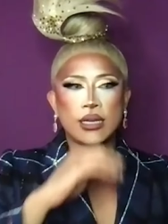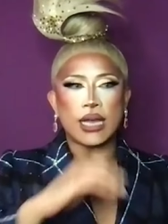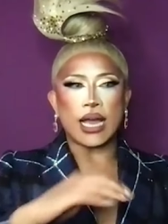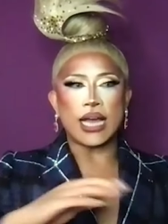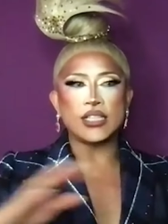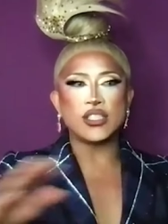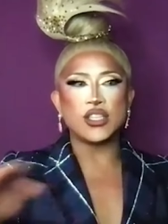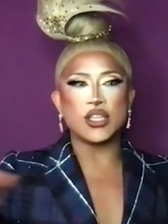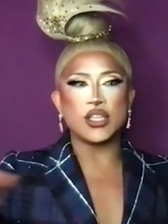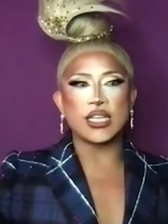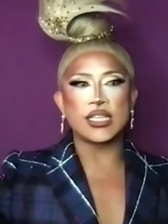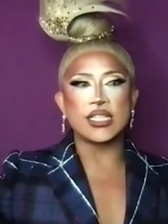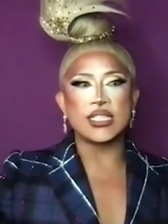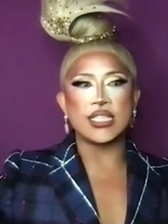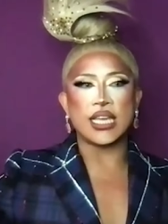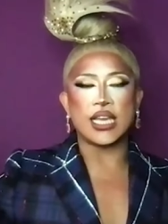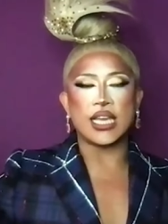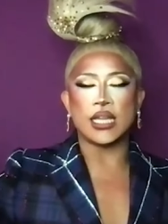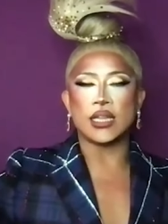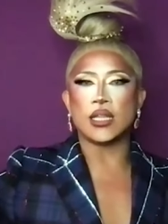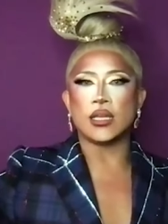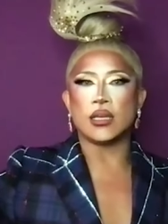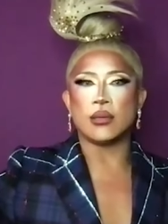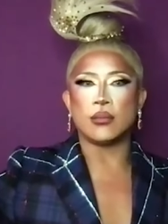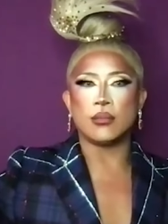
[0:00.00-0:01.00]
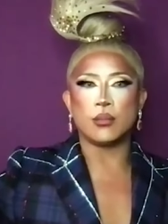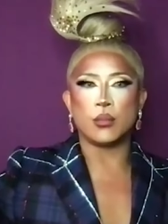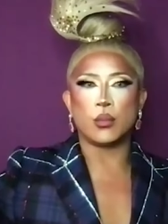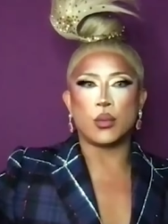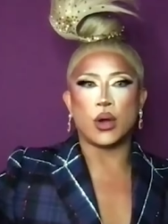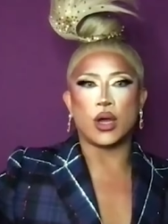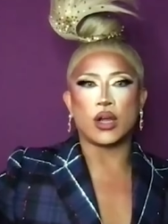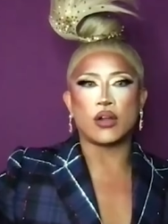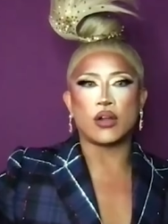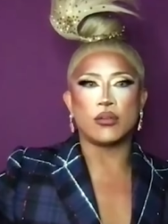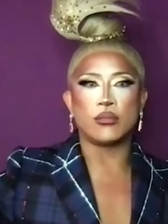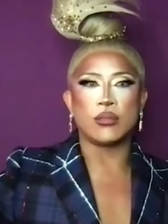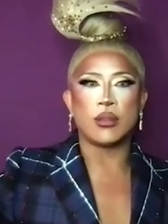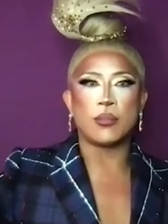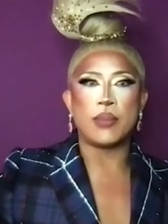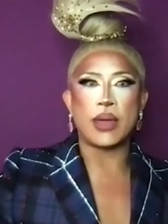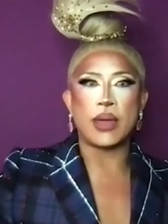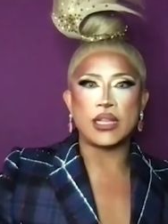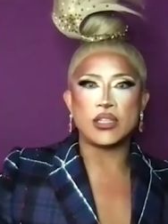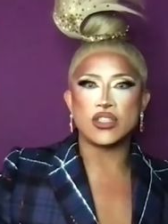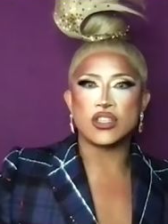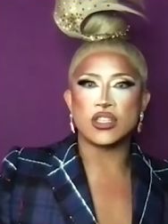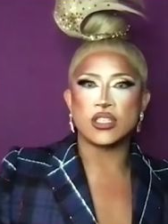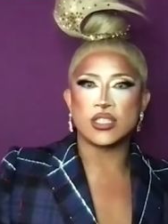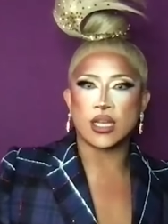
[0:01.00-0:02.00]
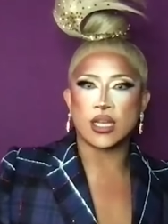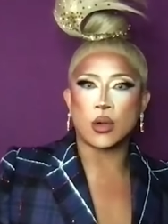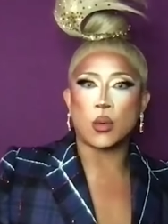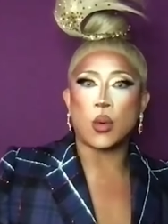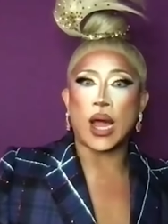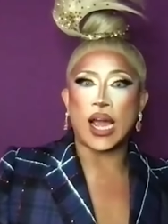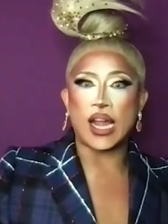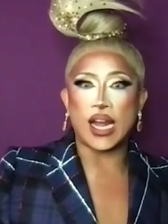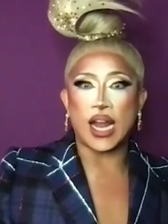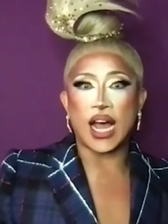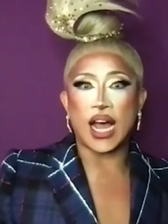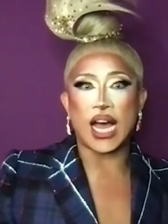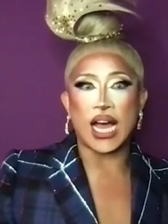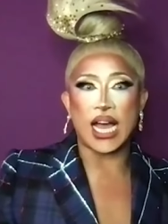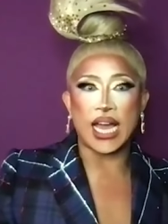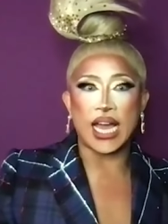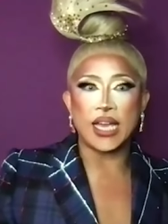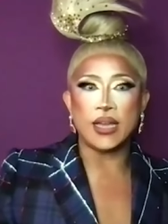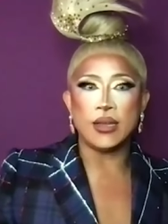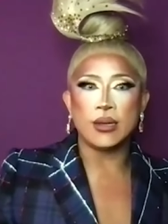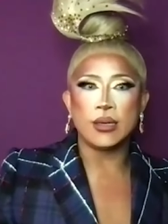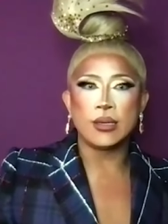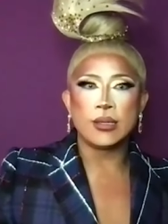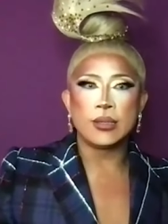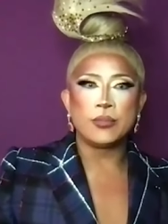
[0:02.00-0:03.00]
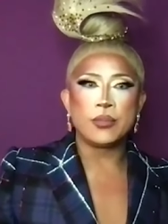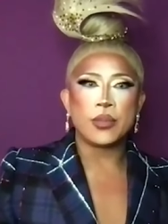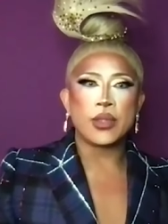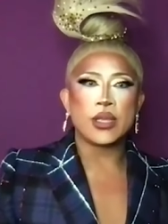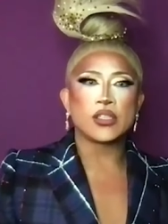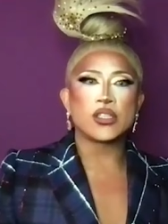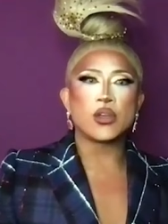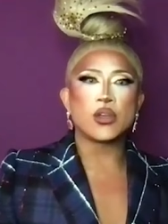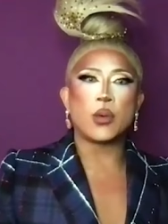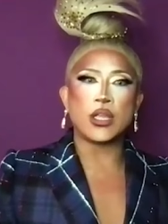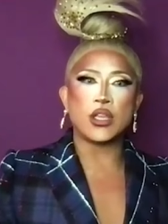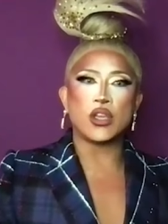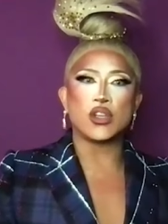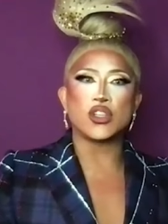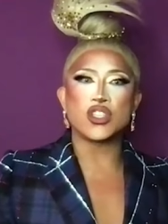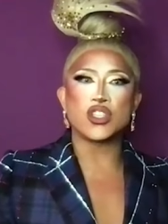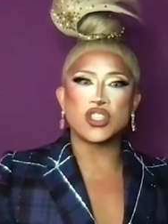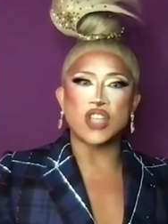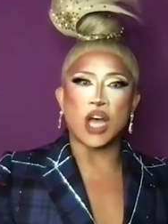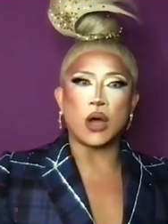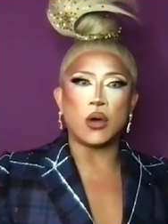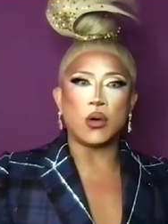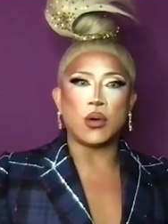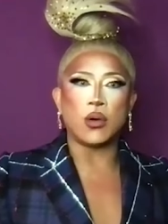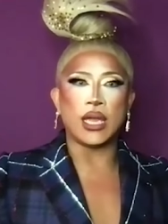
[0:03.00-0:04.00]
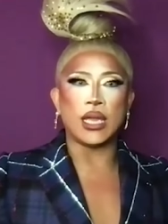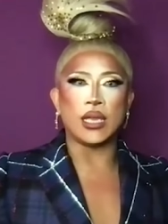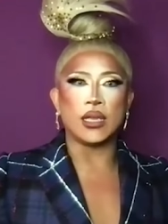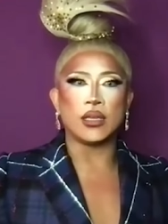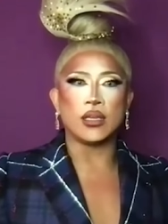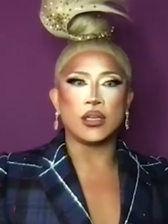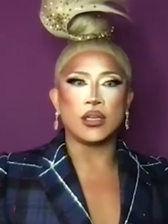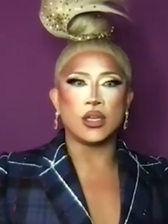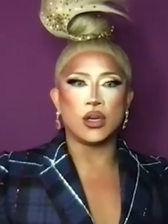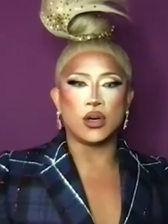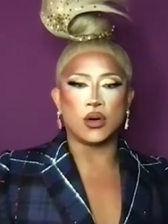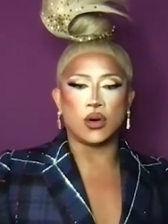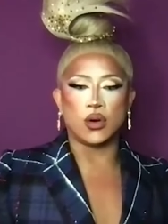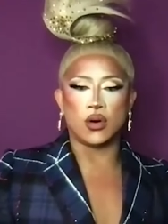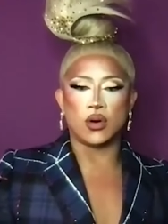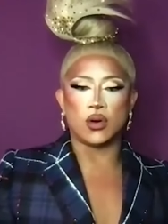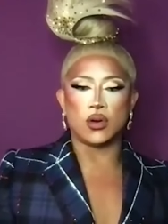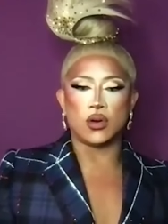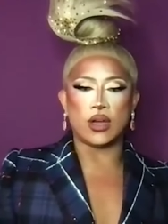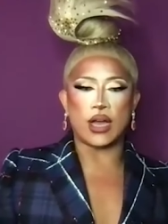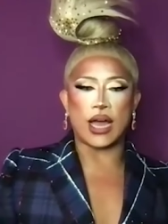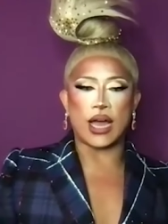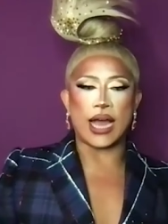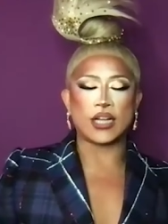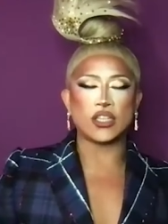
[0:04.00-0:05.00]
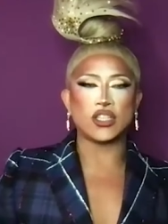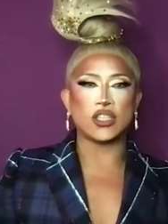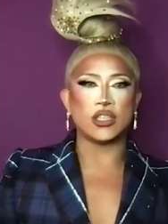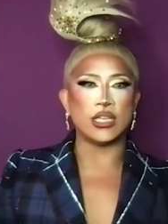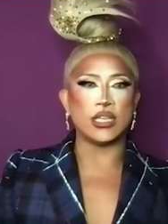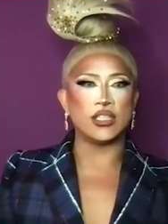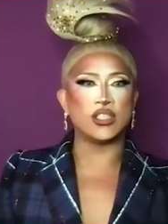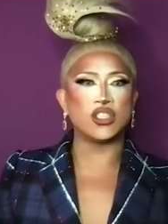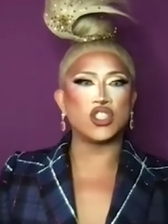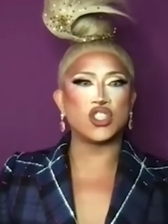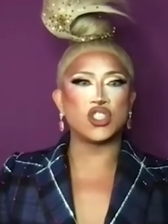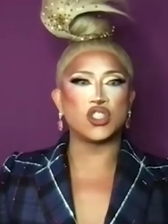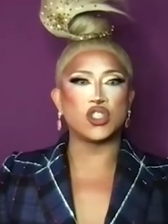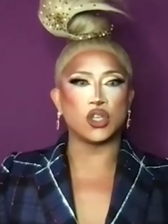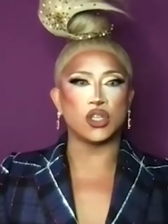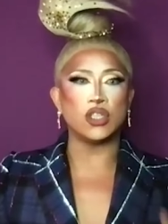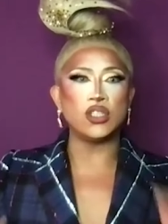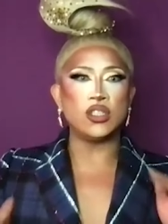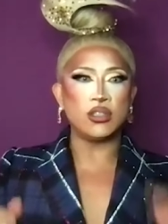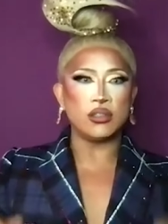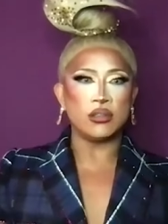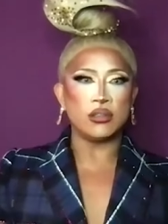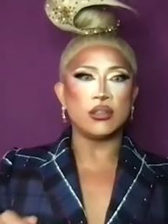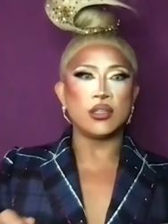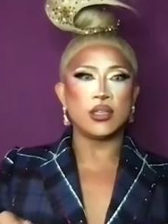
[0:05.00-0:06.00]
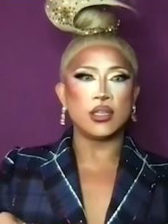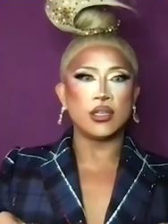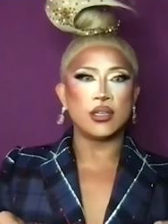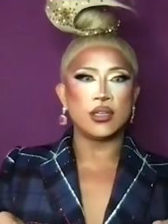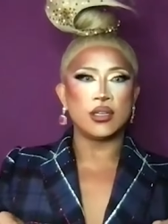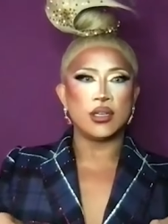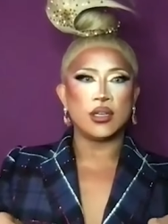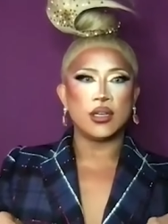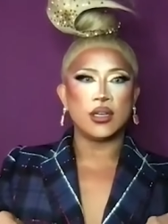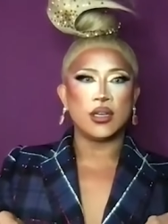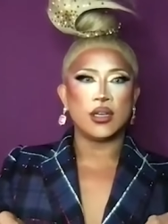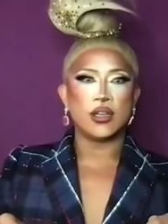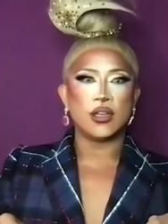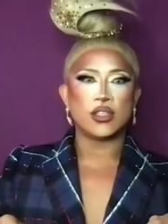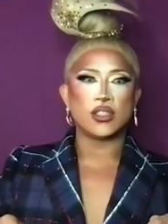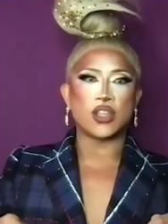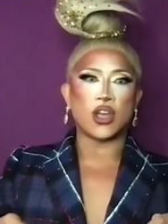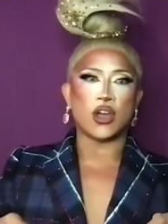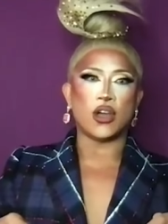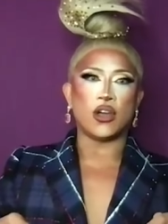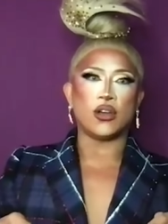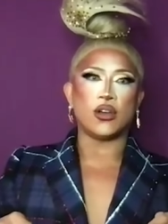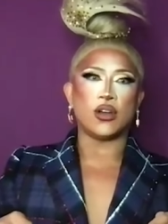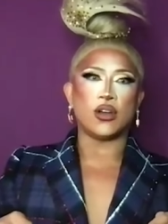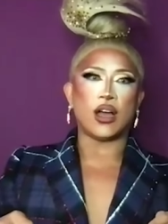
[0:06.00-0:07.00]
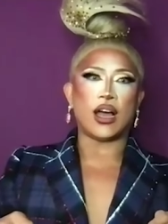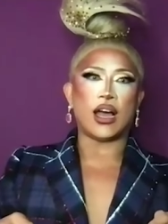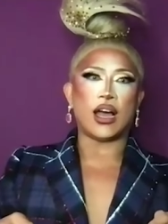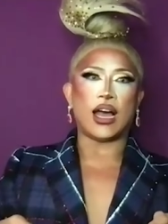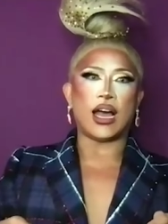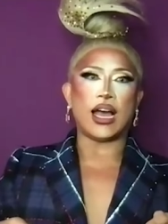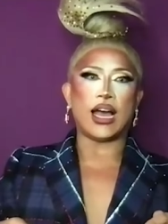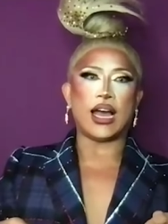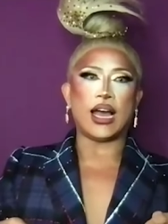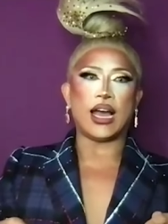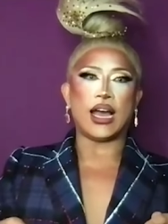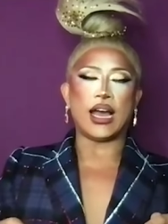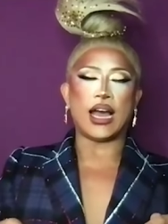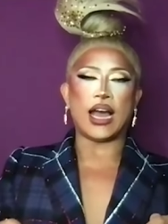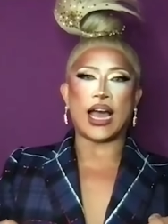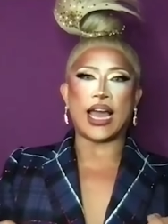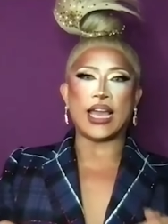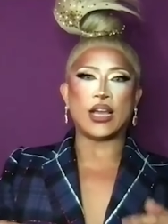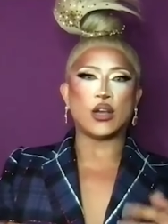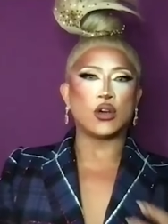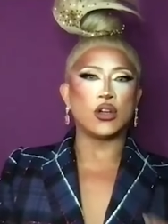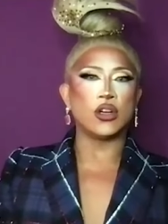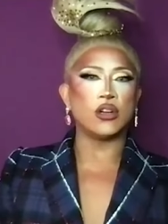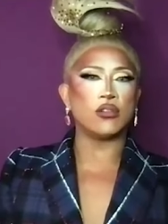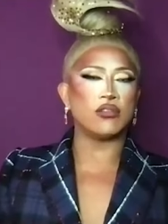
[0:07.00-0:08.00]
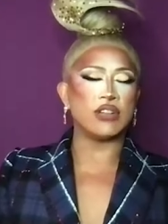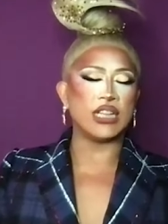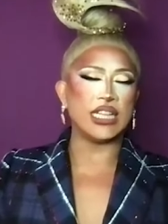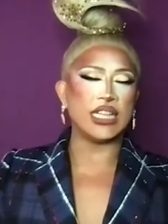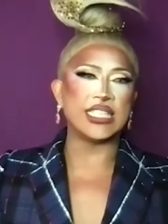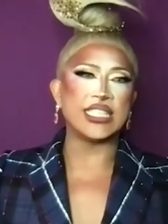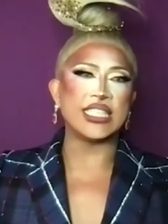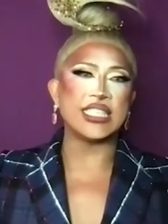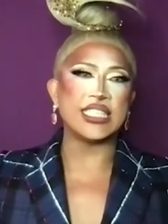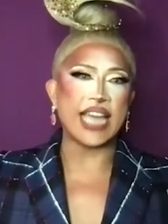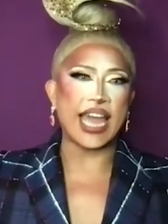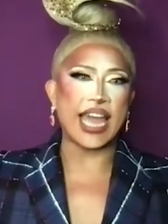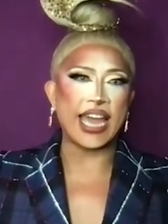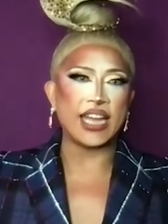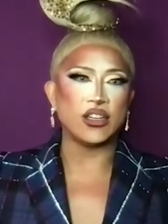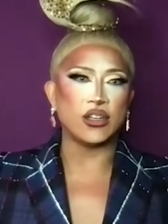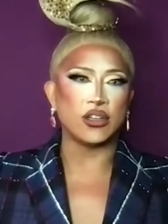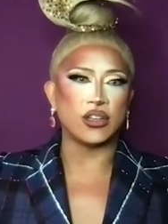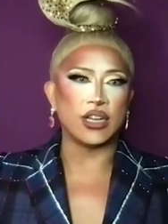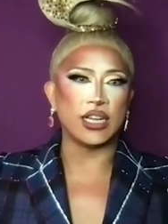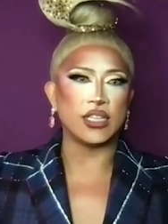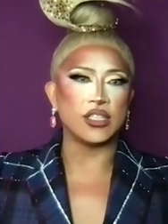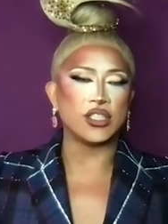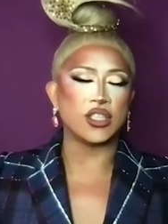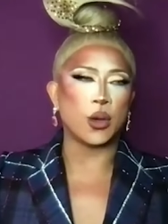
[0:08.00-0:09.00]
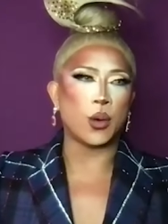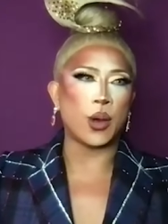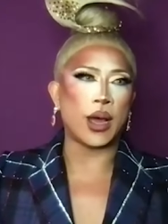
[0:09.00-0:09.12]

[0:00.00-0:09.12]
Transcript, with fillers: as you can see in the workroom, the benches are quite high, so when you're sewing you're actually stood, so I couldn't really stand on it, so